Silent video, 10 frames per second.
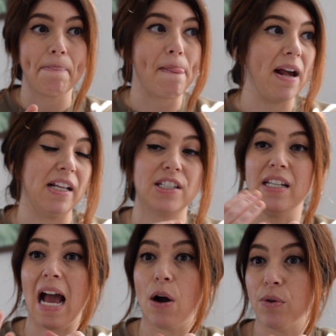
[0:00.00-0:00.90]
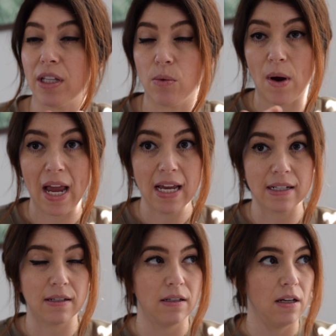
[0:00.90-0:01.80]
and it's an hourly
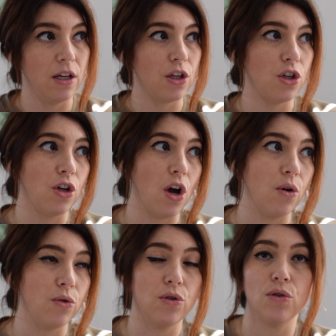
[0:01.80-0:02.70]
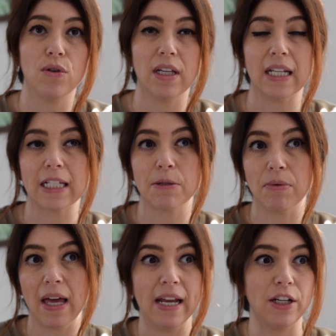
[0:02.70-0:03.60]
rate, you could
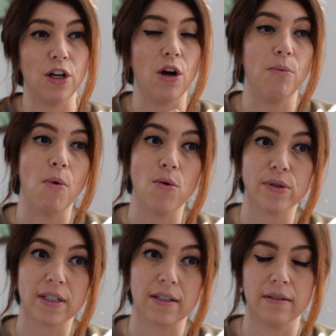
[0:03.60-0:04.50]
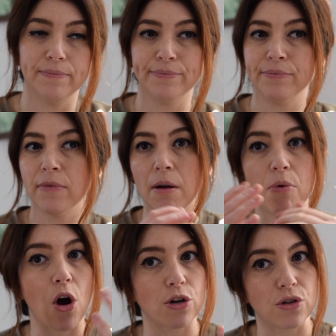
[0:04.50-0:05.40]
explain, most
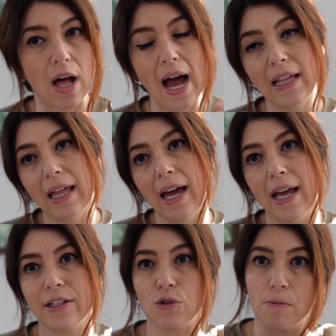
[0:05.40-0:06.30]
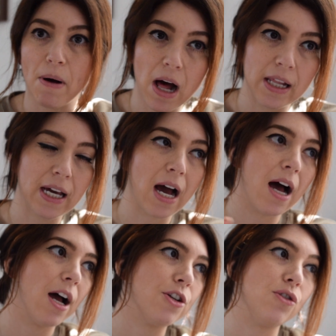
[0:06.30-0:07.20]
partial highlights or
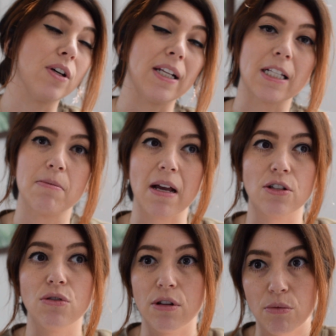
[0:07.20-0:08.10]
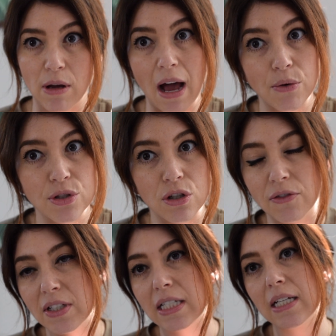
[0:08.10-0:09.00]
balayage, you could expect 2 to 3 hour
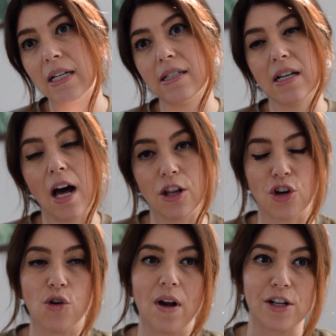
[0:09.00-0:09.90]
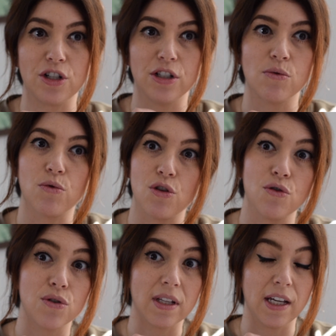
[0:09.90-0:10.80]
services. Color corrections will
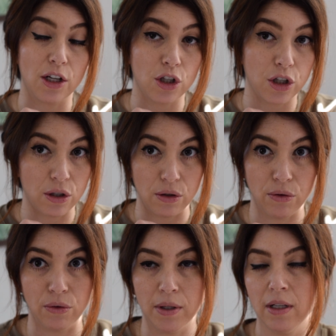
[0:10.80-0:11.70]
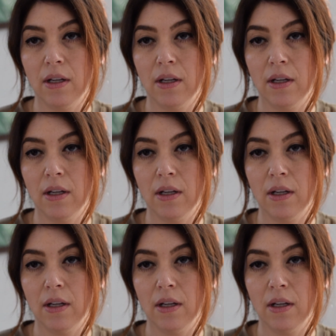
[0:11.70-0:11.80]
usually include